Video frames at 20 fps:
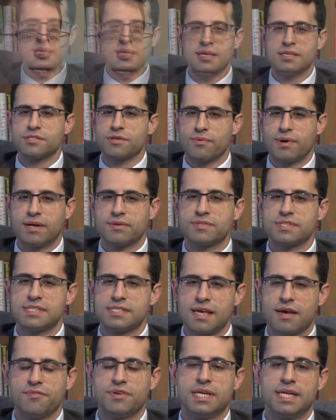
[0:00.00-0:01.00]
is around
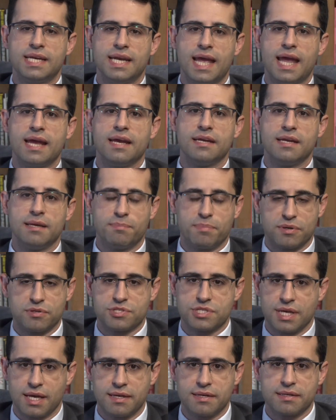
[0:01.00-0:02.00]
70 to
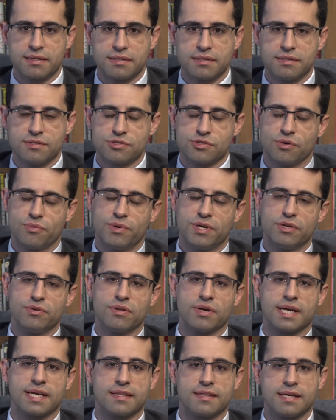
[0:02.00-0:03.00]
80%. So when you
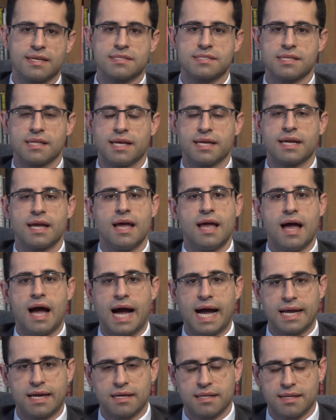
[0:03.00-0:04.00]
look at things like
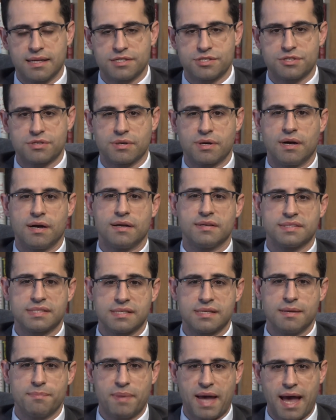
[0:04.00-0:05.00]
high cholesterol,
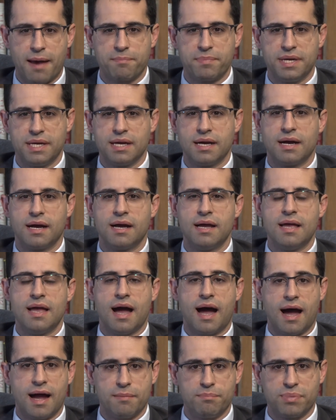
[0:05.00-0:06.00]
sleep apnea,
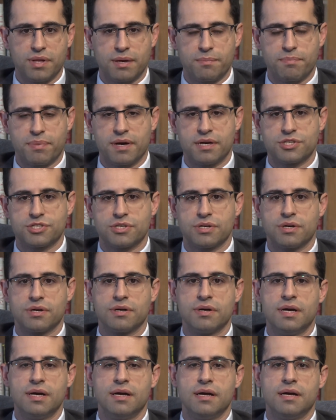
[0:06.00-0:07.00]
high blood
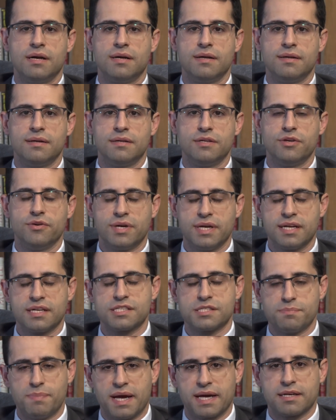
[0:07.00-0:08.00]
pressure, you can
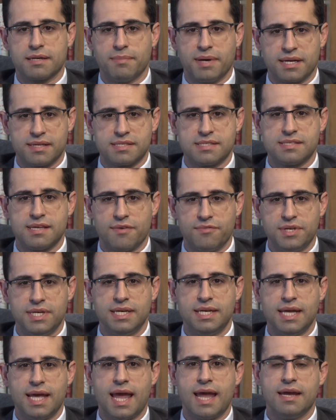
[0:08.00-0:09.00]
expect about a 70
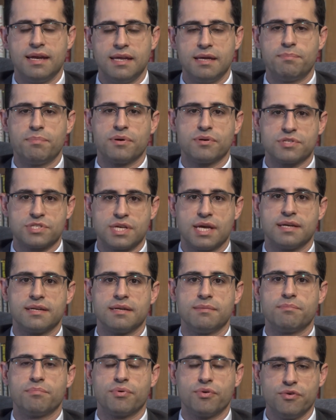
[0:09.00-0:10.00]
to 80%
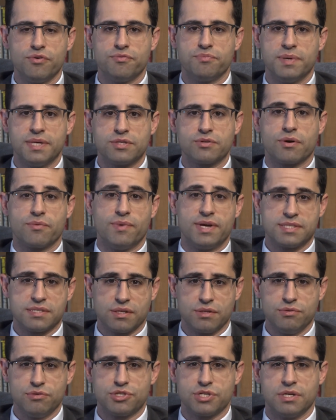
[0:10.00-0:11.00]
improvement or
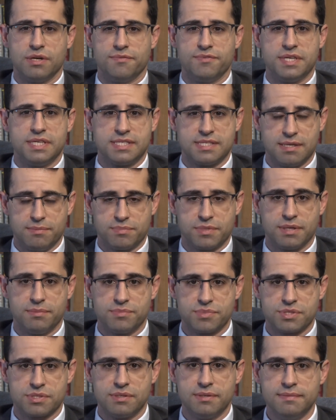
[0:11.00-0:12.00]
resolution of these
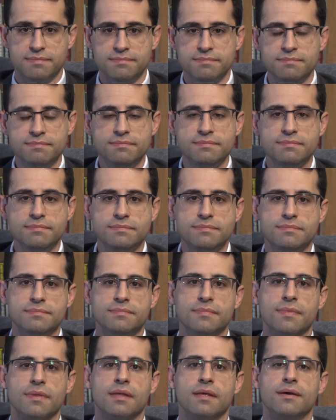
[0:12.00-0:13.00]
symptoms.
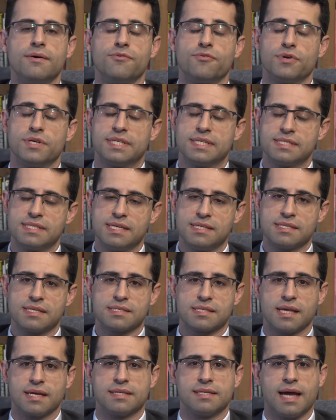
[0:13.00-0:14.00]
For
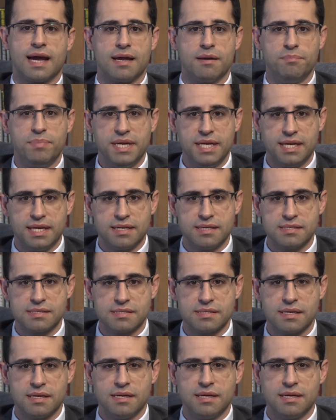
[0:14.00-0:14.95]
diseases like diabetes,